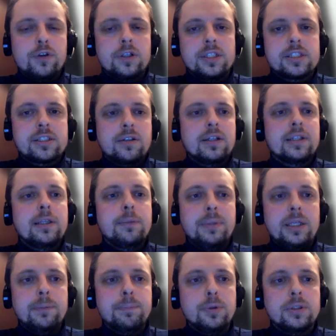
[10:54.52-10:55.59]
effort is currently
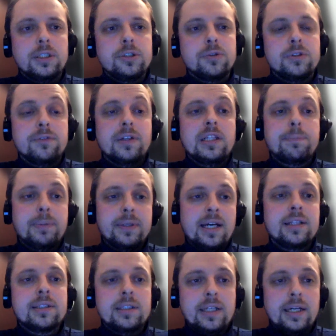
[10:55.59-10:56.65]
being put into developing
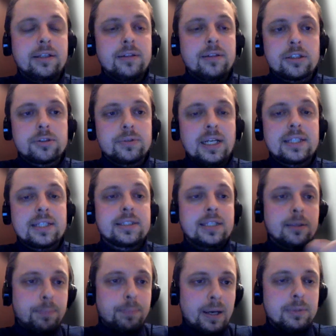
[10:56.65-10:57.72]
alkaline electrolyzers
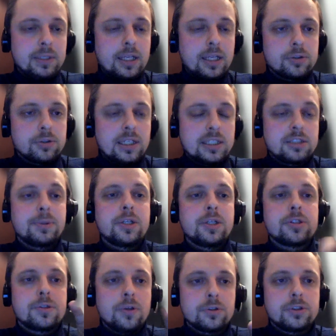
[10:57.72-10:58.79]
and PEM electrolyzers
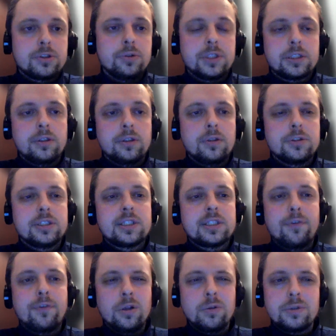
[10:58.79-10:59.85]
because those two technologies
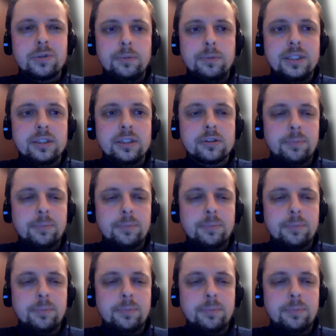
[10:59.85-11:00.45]
have already been